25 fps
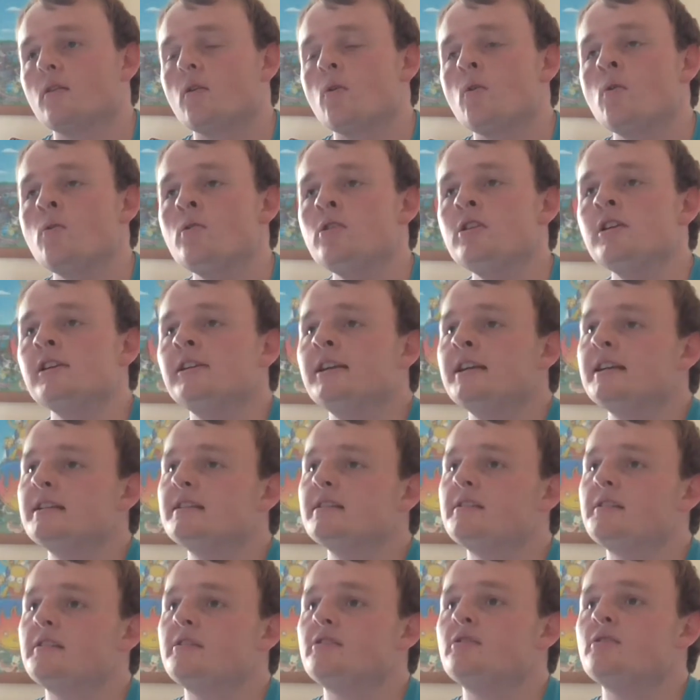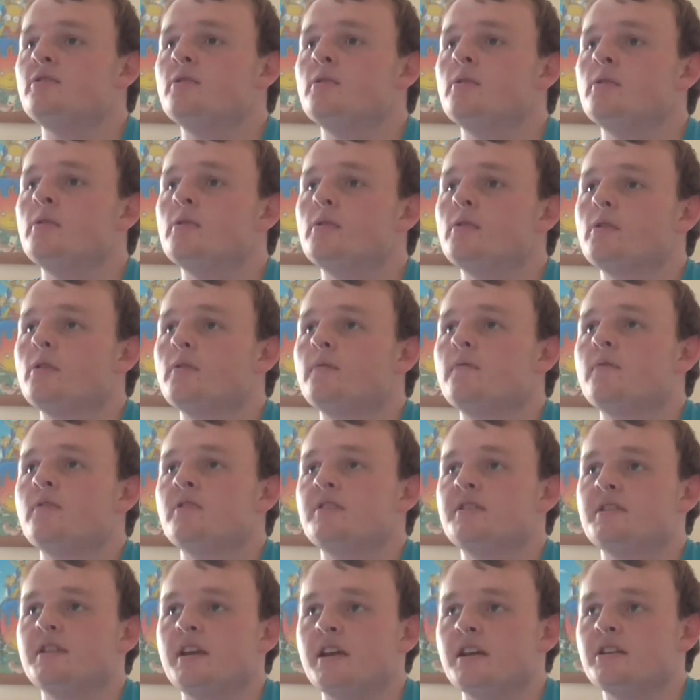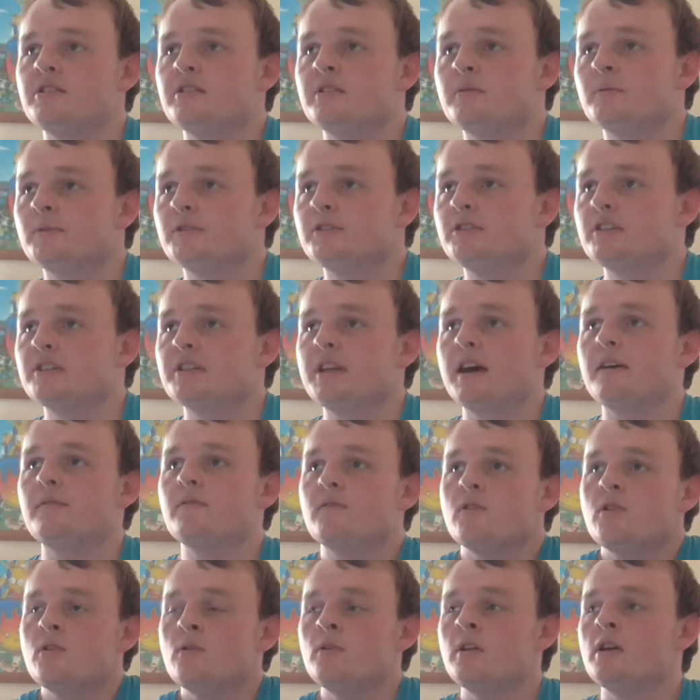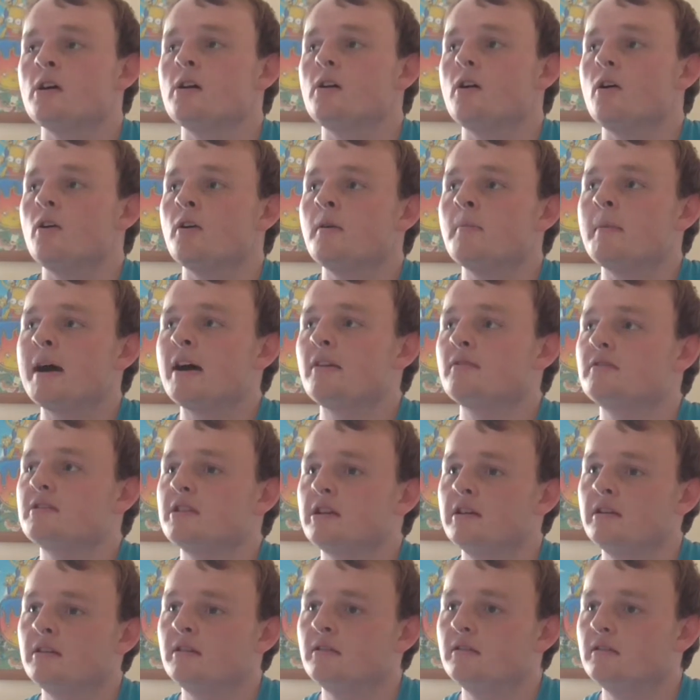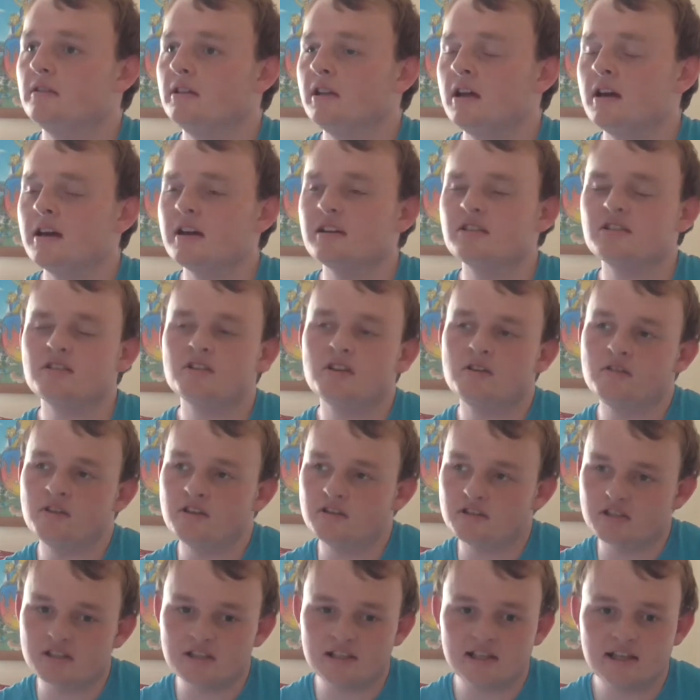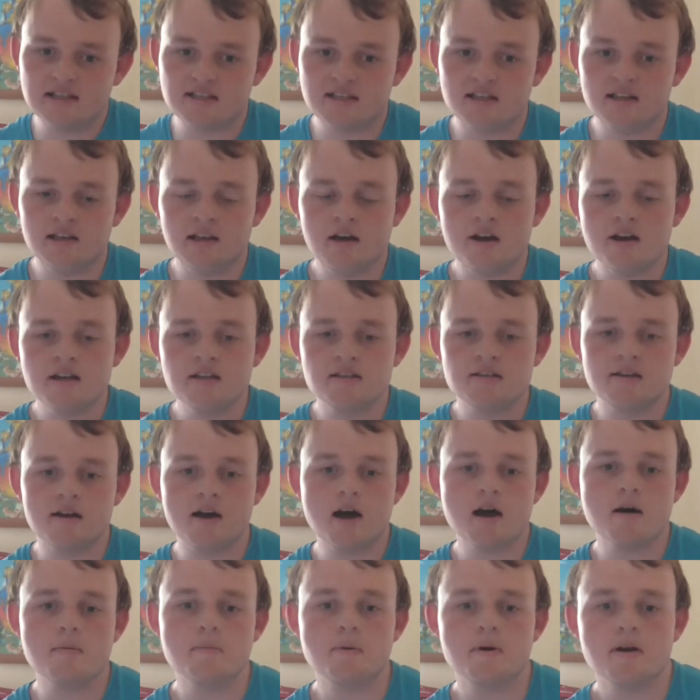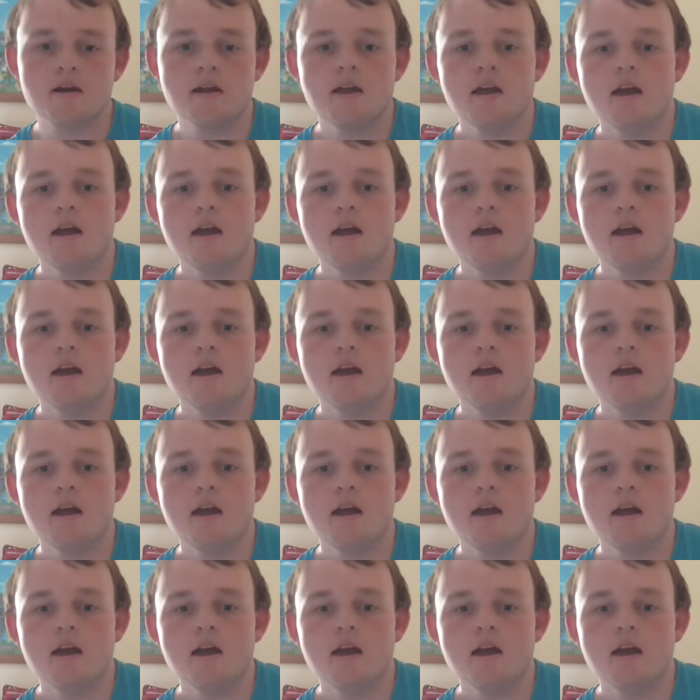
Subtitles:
All you needed to do for the staging was just have Yulia on a mountain, like Estonia, just let it light up.